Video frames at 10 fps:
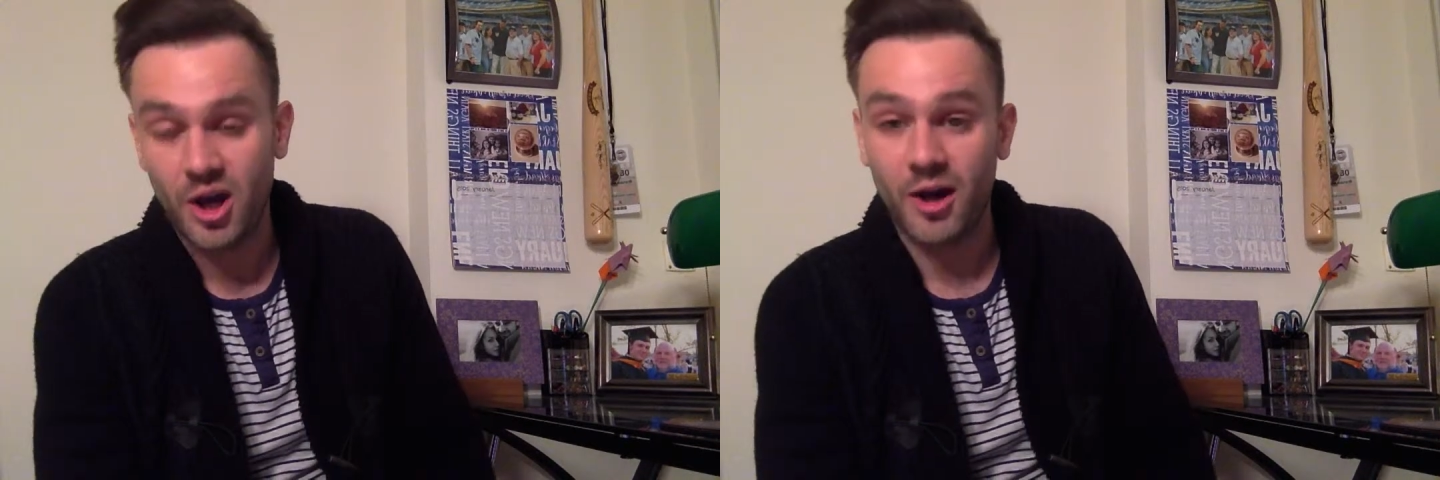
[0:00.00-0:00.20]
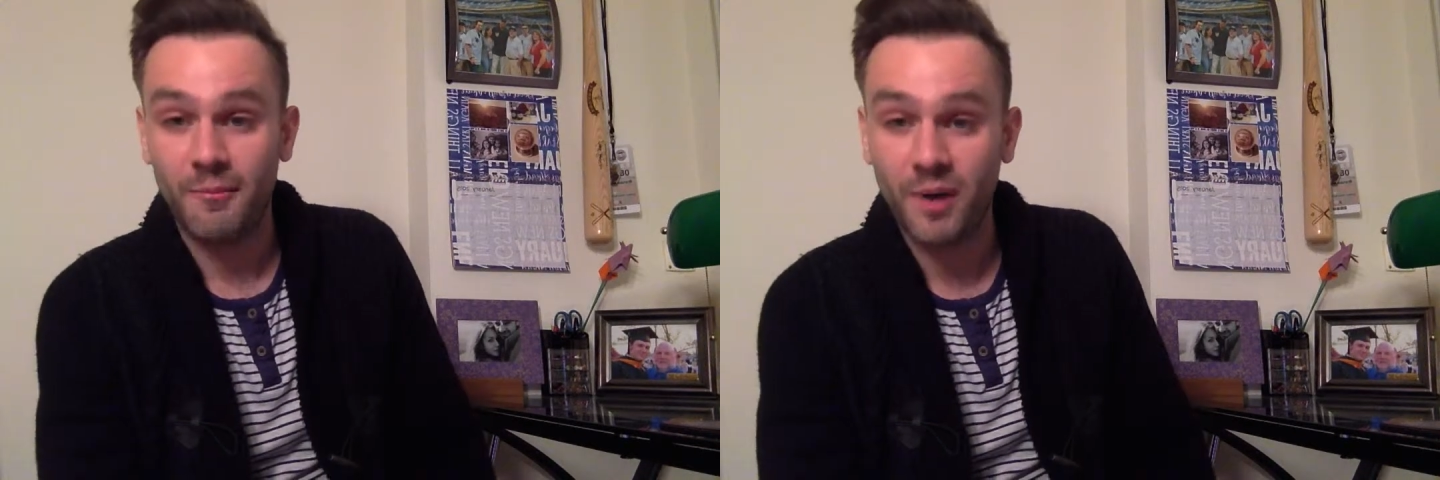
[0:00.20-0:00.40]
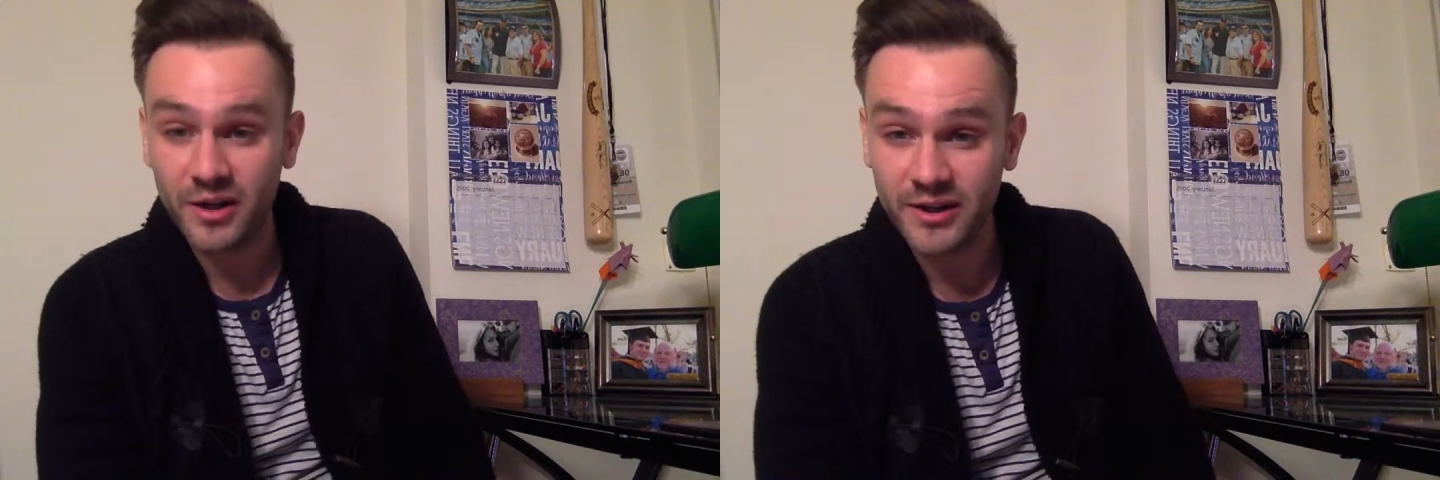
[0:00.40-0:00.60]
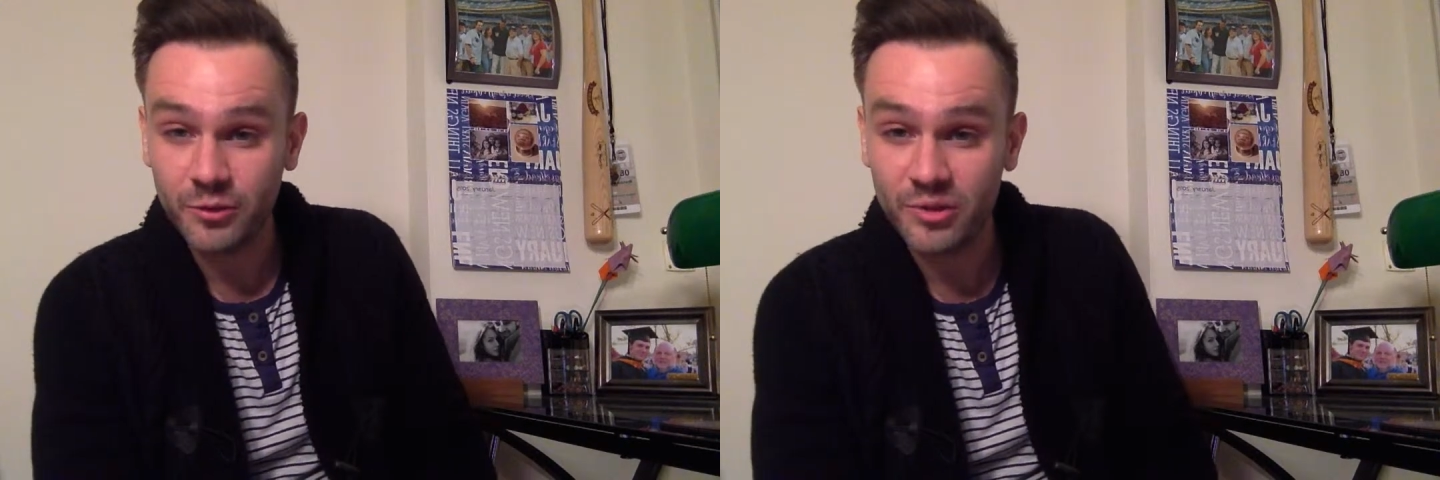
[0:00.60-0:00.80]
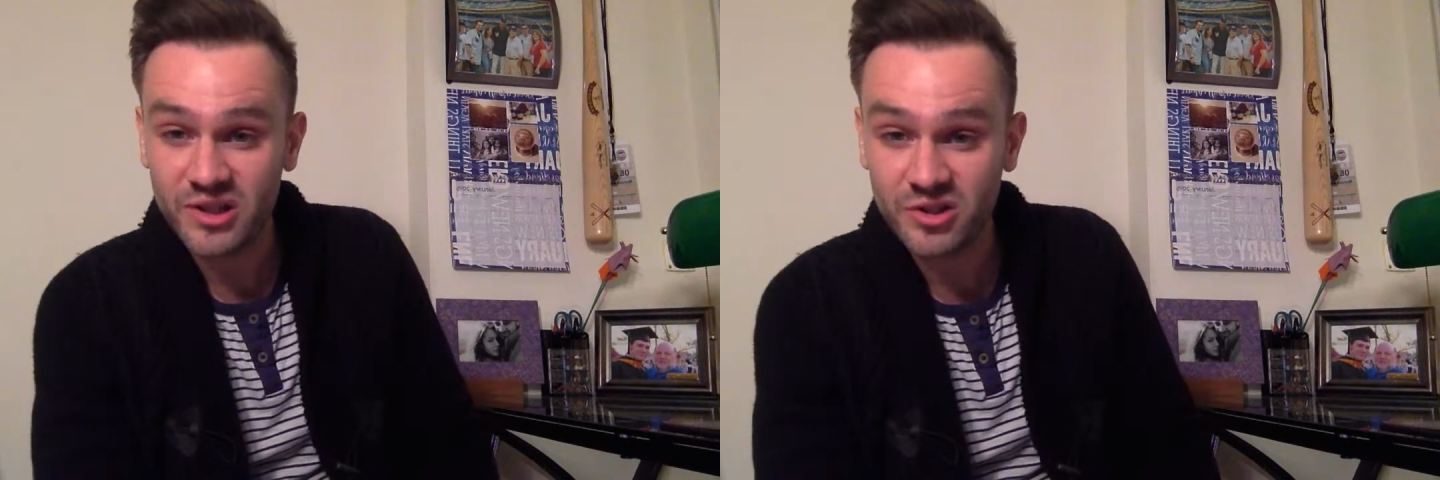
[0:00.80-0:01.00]
Marketing
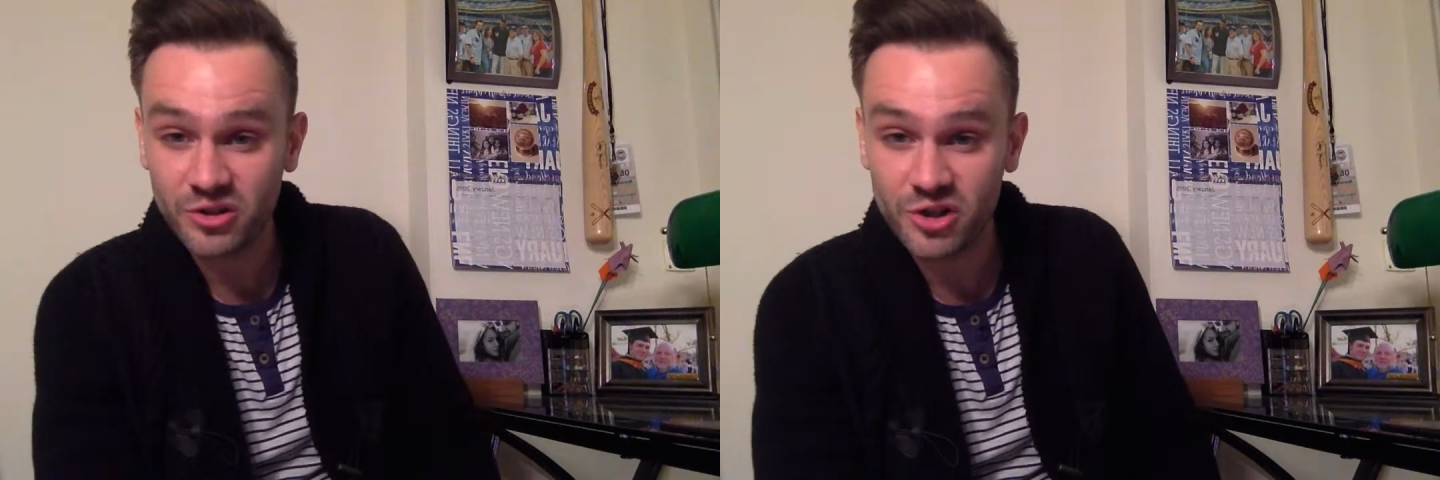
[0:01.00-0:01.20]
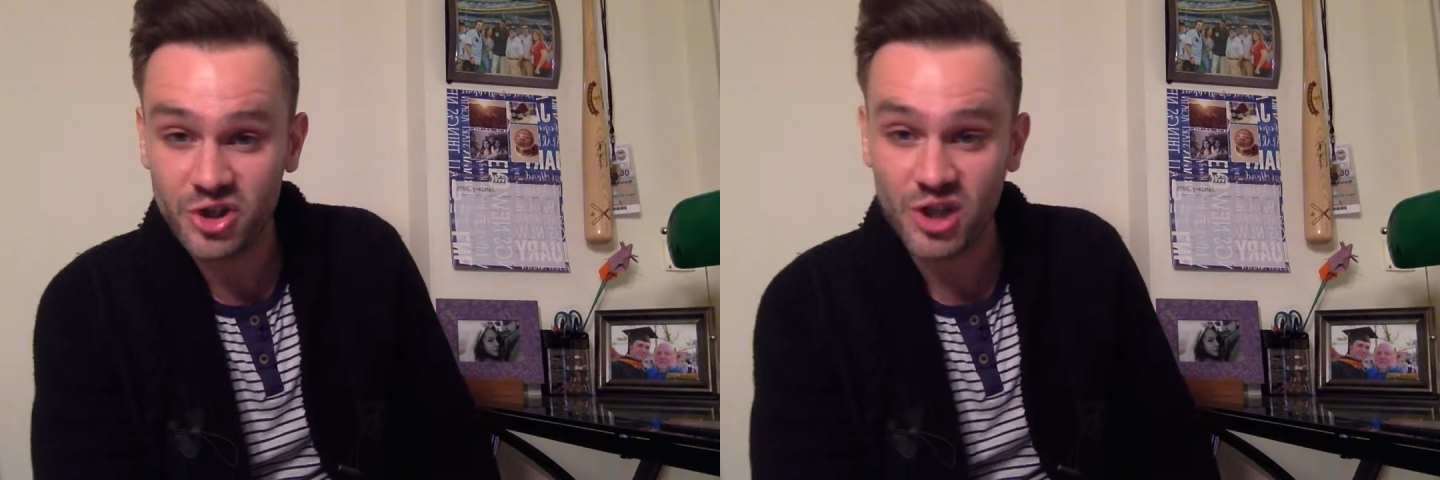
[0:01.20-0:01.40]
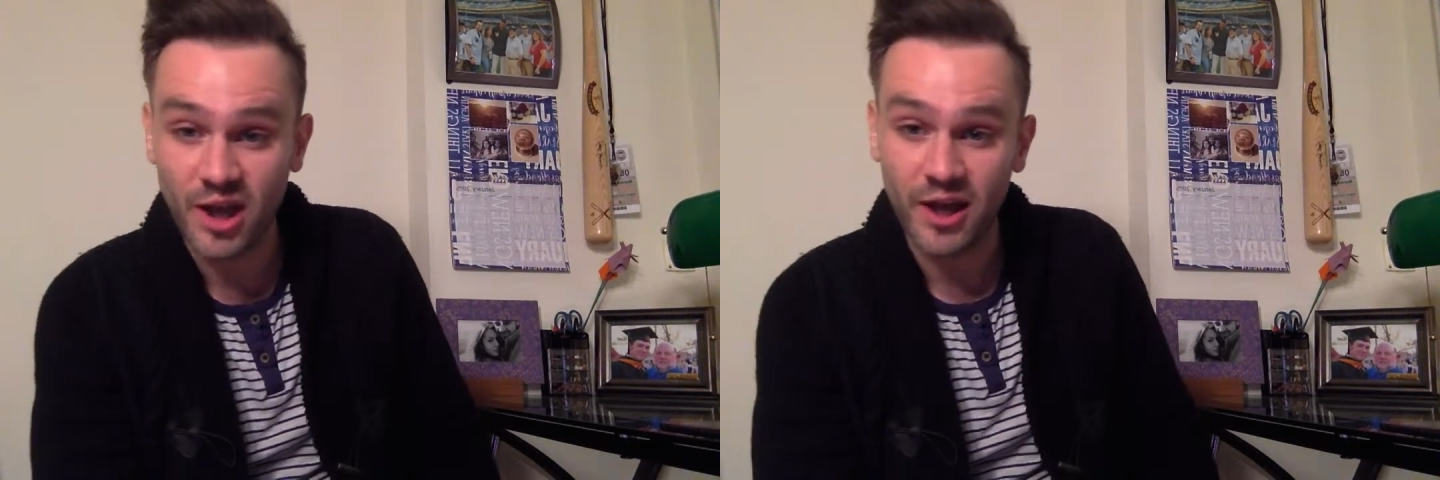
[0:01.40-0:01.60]
research,